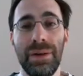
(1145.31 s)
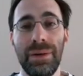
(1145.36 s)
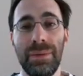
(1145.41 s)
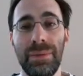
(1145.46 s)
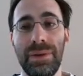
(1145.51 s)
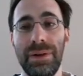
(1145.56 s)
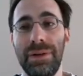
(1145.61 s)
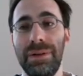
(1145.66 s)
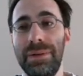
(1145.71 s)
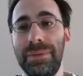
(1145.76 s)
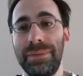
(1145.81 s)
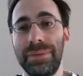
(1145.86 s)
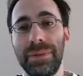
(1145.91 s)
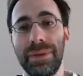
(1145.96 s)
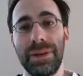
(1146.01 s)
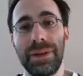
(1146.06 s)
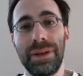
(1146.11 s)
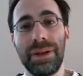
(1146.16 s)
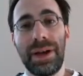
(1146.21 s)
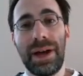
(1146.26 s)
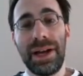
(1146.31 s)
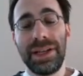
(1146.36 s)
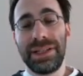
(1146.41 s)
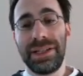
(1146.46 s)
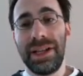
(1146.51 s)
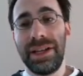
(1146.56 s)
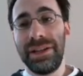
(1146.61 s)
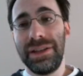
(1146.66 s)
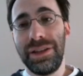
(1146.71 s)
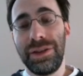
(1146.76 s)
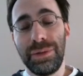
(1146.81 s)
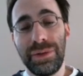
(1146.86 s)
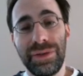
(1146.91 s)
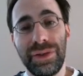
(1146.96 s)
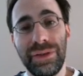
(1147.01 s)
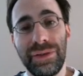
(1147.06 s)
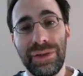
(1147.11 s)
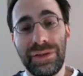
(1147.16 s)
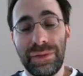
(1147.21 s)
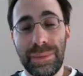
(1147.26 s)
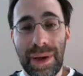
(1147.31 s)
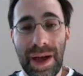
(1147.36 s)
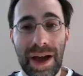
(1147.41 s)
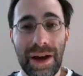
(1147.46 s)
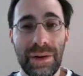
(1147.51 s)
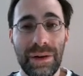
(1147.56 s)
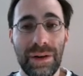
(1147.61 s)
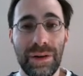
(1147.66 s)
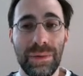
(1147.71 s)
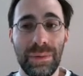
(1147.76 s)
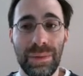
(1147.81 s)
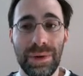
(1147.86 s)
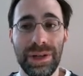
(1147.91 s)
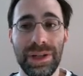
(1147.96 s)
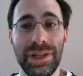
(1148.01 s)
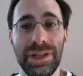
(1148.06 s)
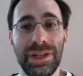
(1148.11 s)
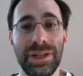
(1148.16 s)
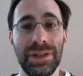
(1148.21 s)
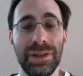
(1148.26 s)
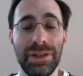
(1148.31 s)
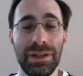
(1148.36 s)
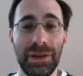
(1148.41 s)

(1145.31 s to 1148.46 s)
Well, I said the derivative of a power was